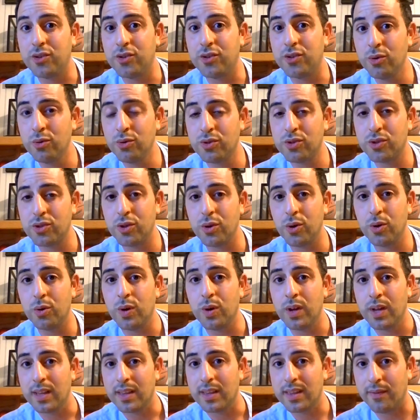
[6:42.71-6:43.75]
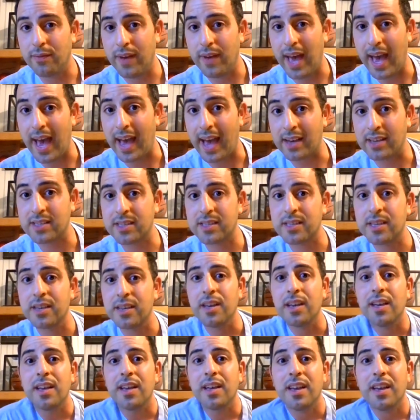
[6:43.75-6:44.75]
due to the vax